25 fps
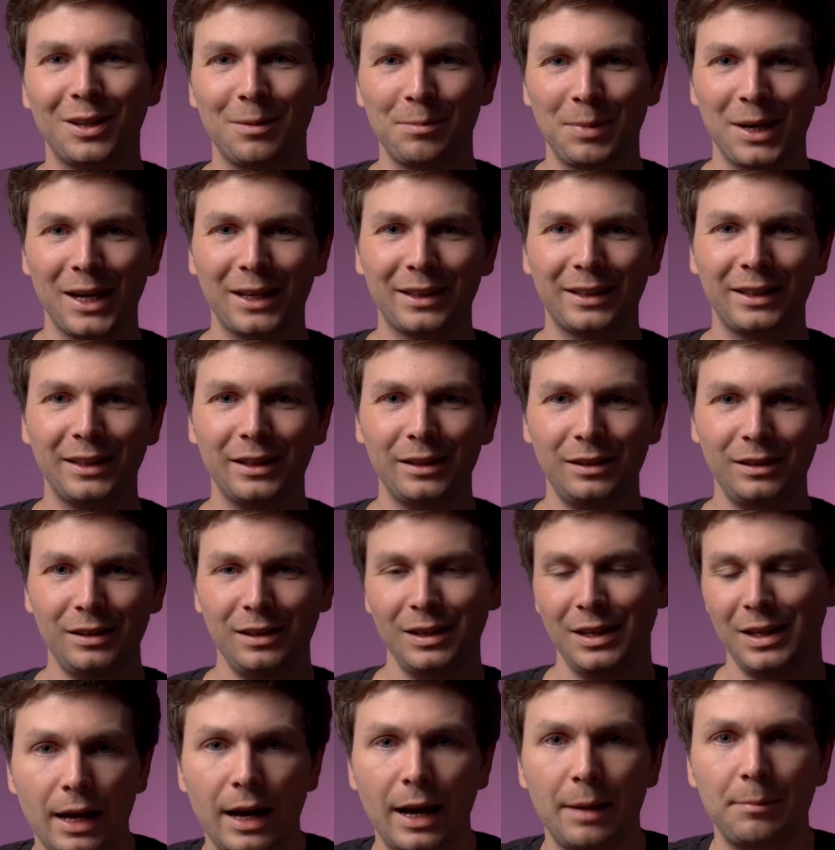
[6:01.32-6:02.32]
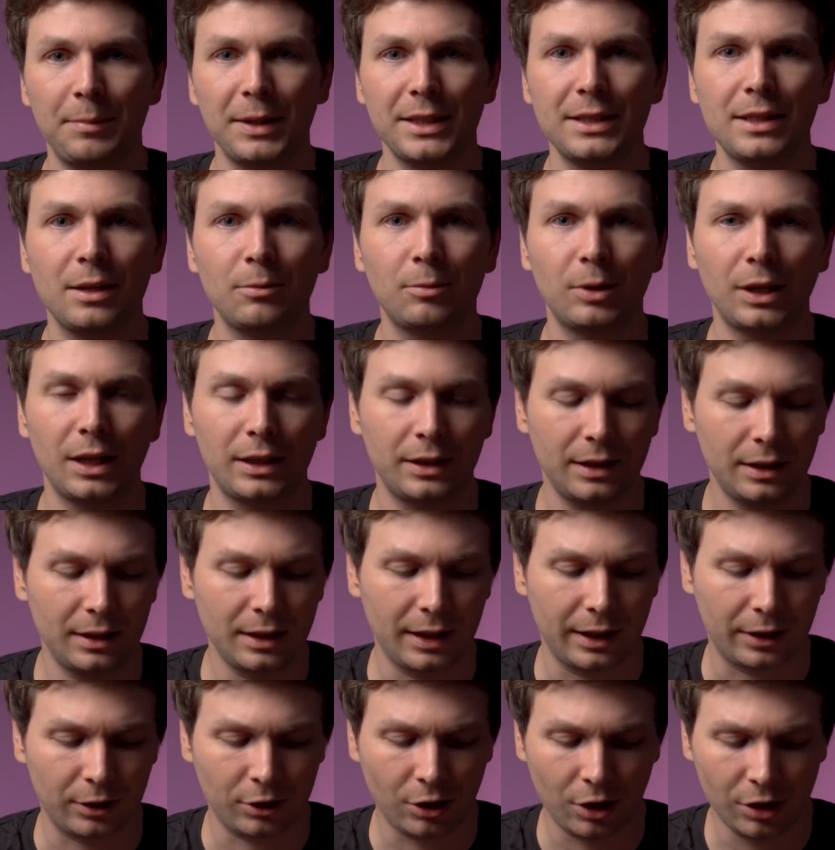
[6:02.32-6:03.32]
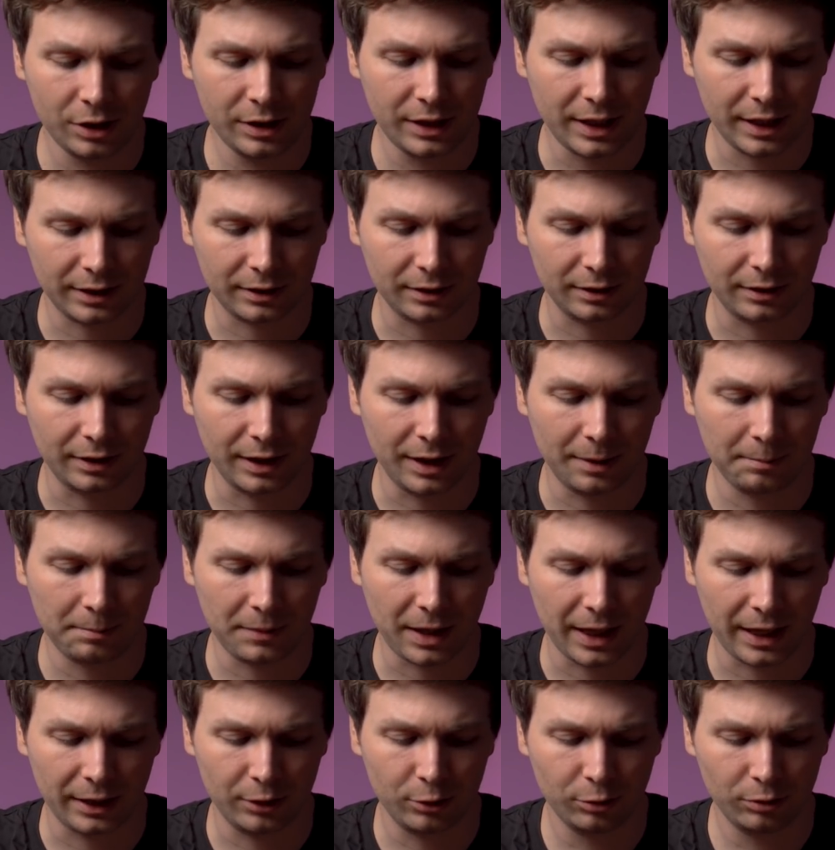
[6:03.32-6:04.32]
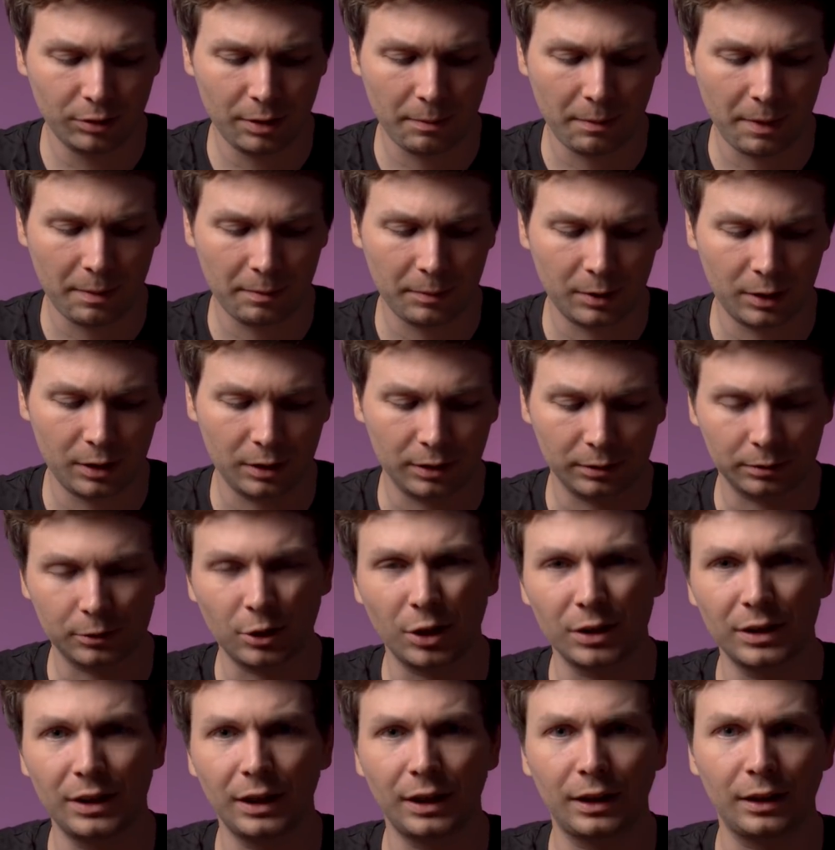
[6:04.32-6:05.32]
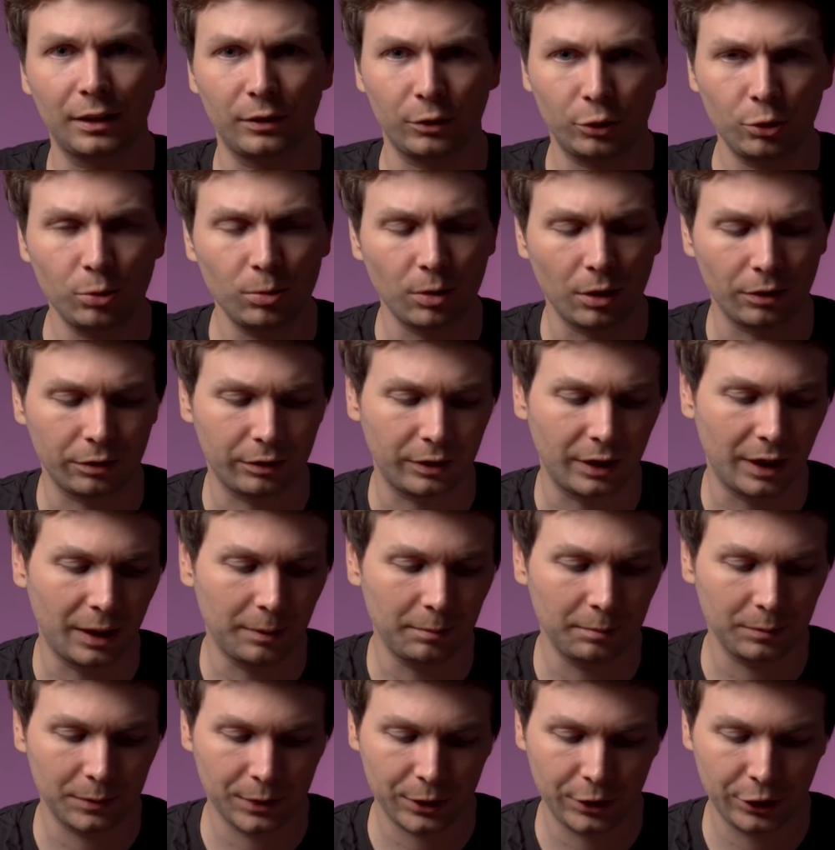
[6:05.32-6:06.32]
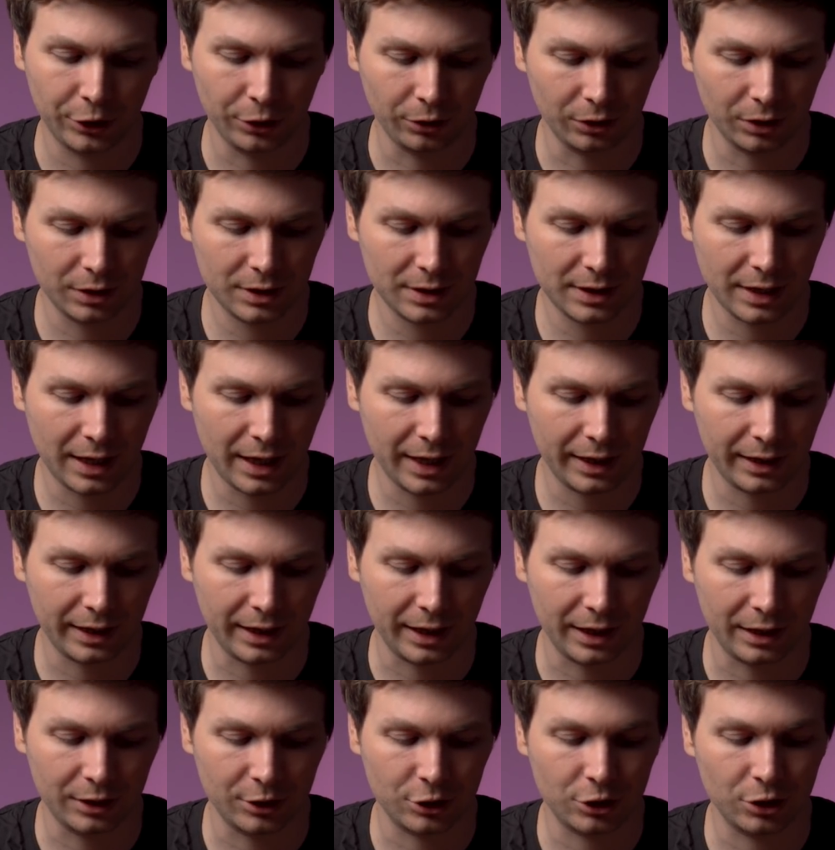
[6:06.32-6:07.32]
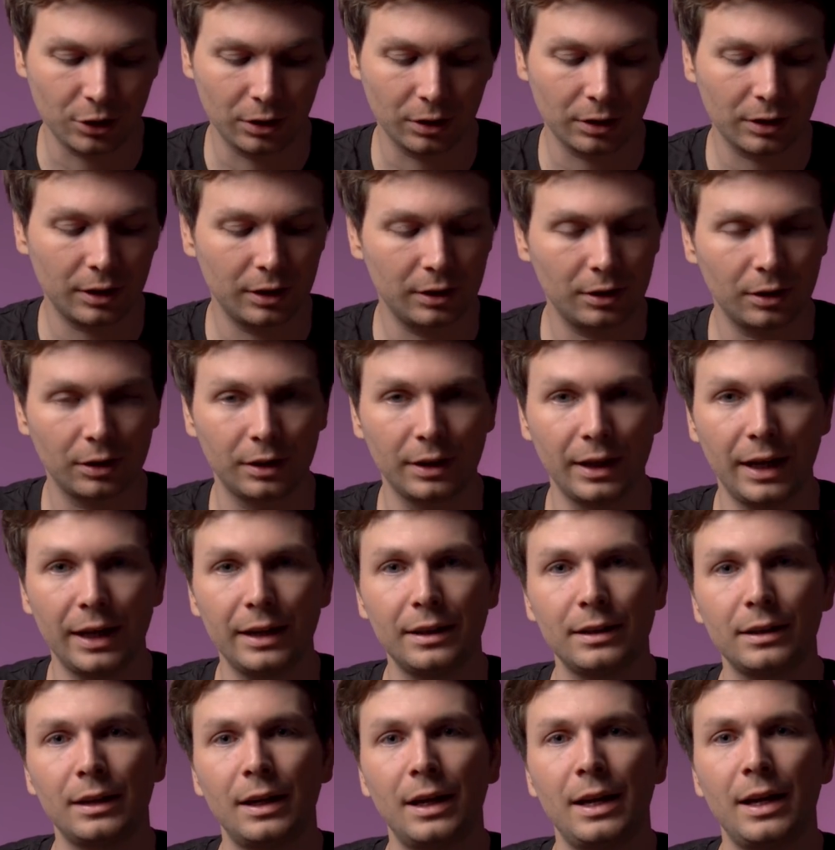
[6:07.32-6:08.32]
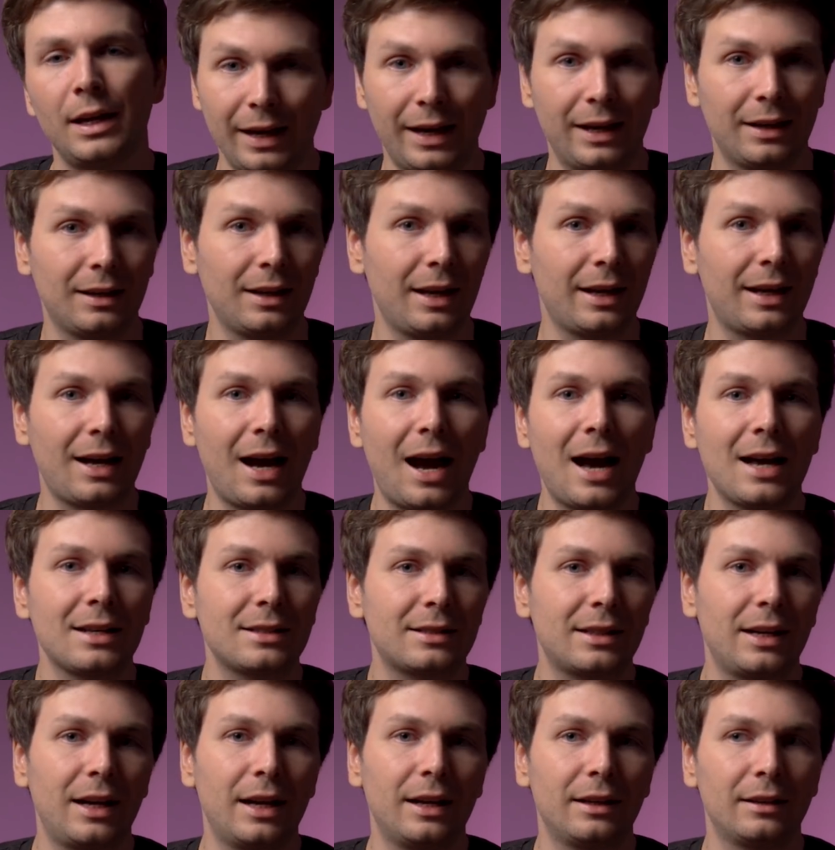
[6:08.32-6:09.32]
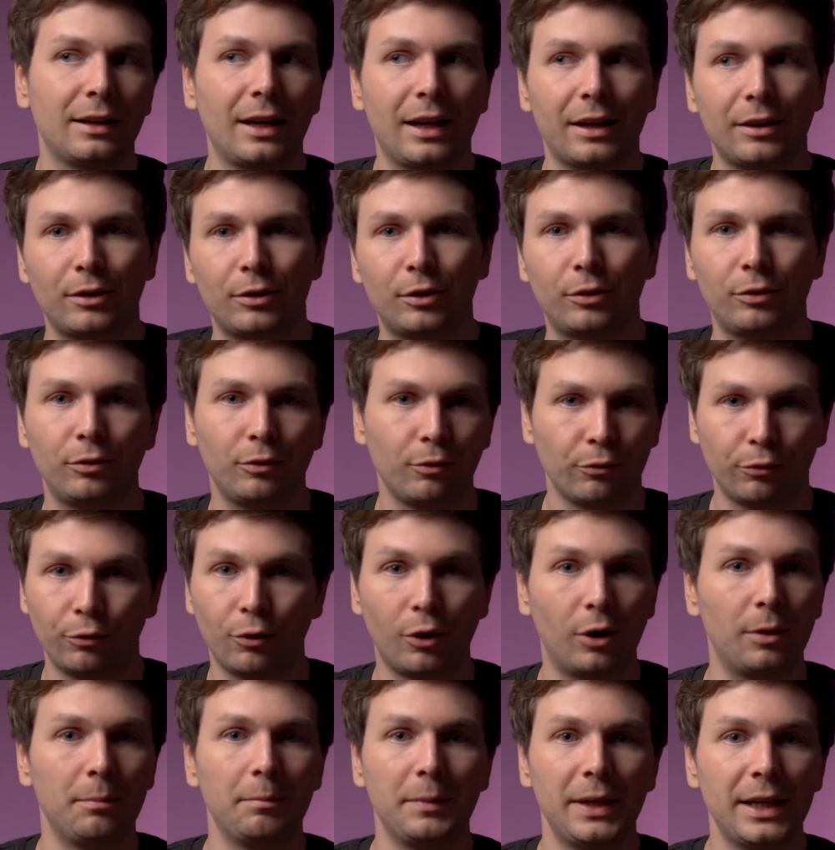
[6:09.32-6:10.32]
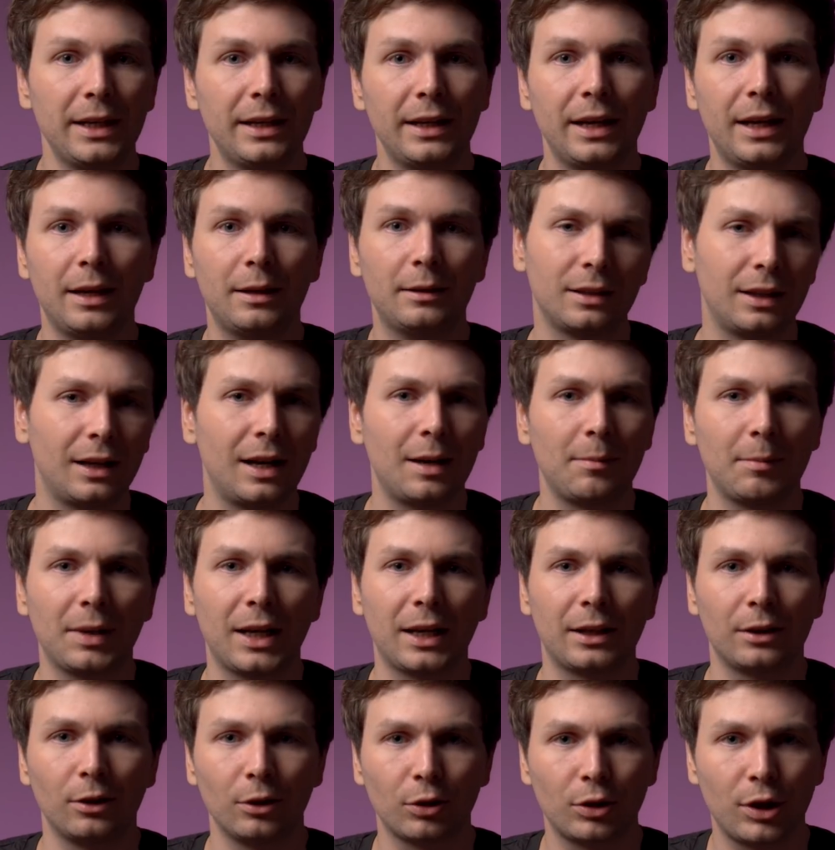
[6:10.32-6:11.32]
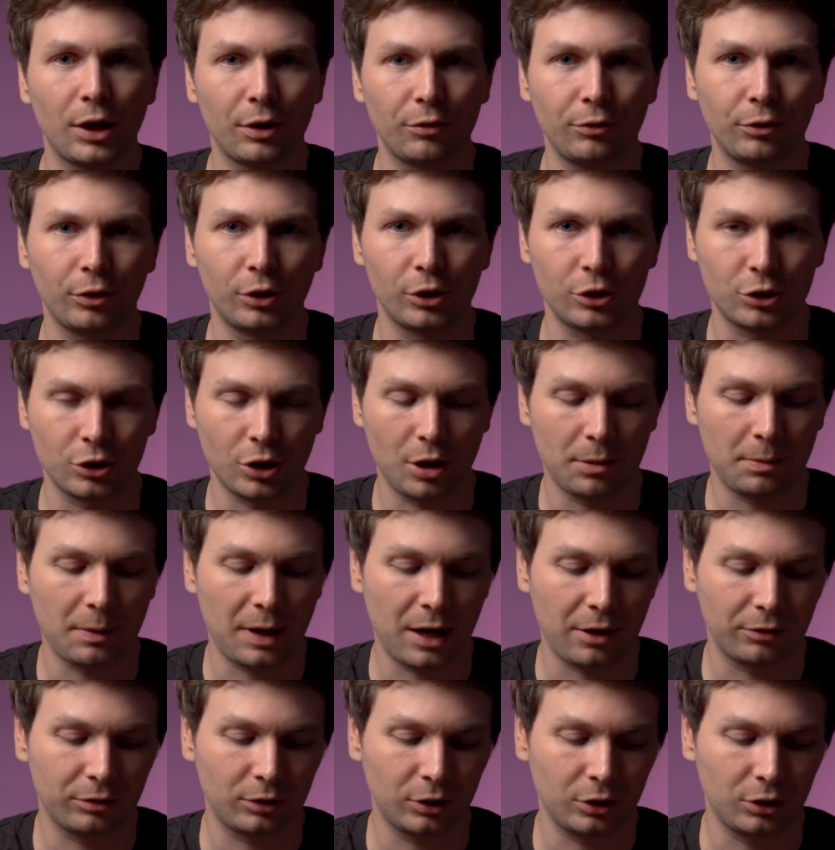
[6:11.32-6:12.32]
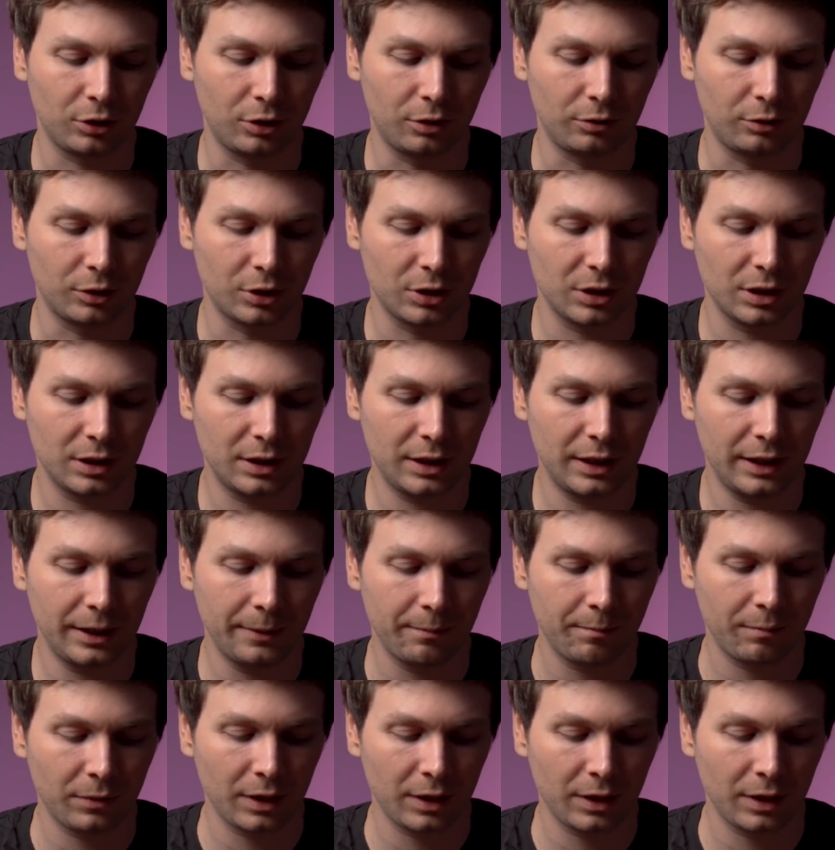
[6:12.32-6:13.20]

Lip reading: the back here? And basically what I did, I contacted them. I do remember contacting two of them, CureSec and Schulke.net, and like asking like for a meeting that I'm like looking for a job after university.